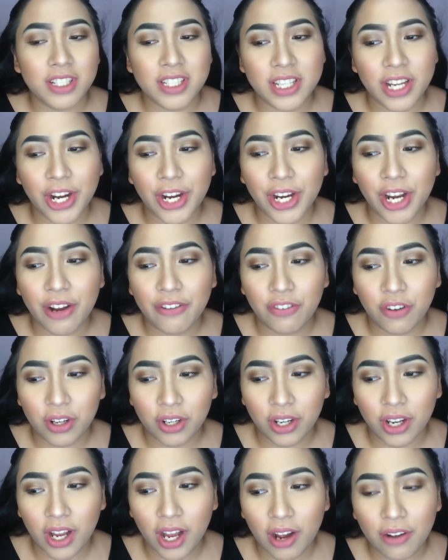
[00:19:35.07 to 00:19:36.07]
these are
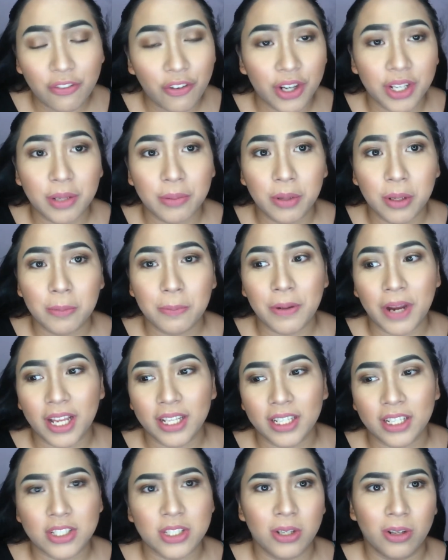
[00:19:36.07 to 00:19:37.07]
affordable
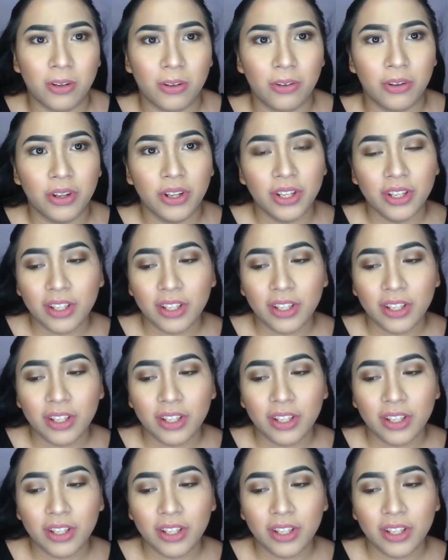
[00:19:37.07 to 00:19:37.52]
products, so